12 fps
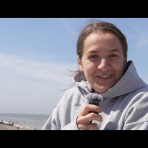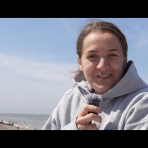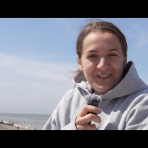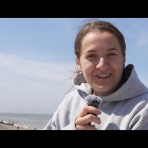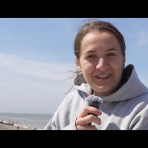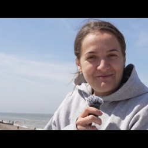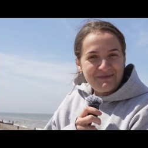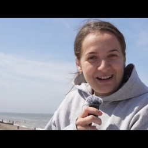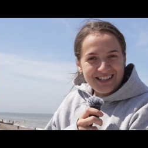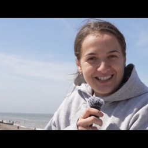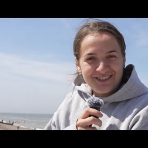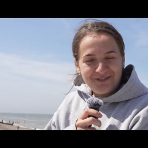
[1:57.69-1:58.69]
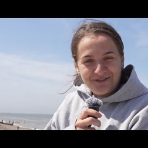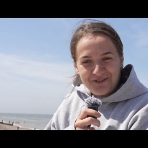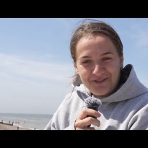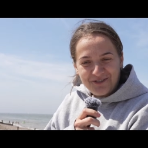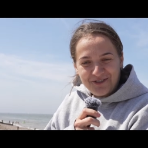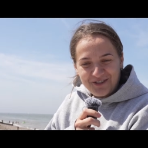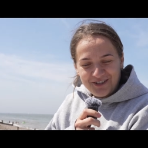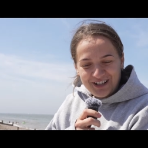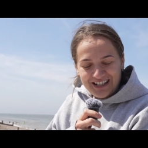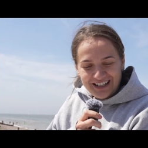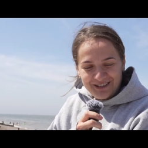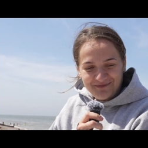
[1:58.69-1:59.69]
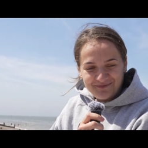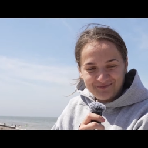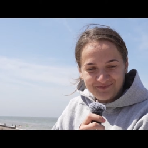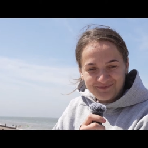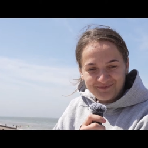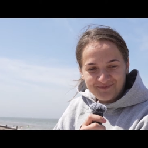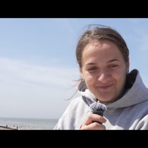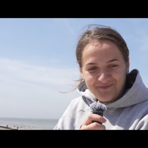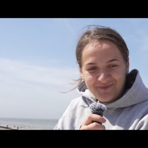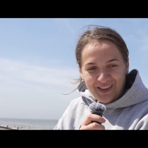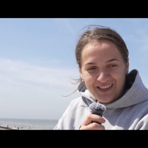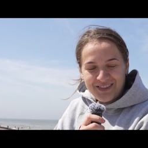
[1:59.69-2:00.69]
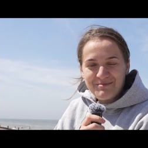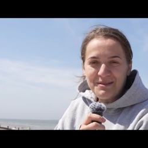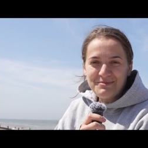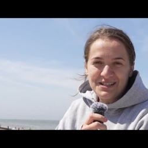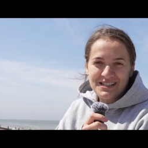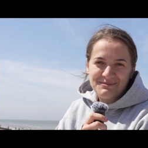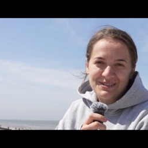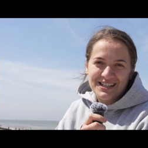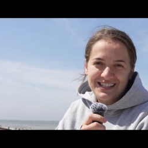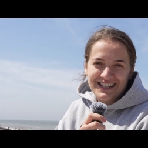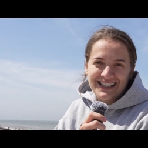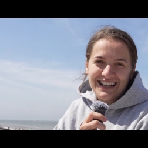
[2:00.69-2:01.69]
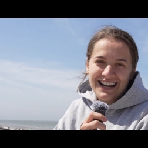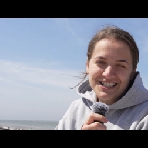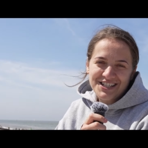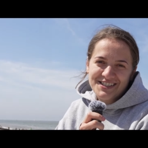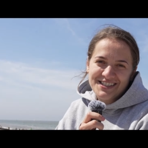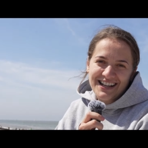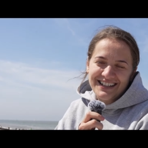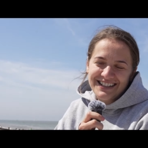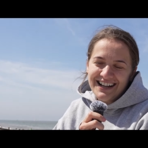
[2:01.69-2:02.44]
very buzzy for the baptism that I just done.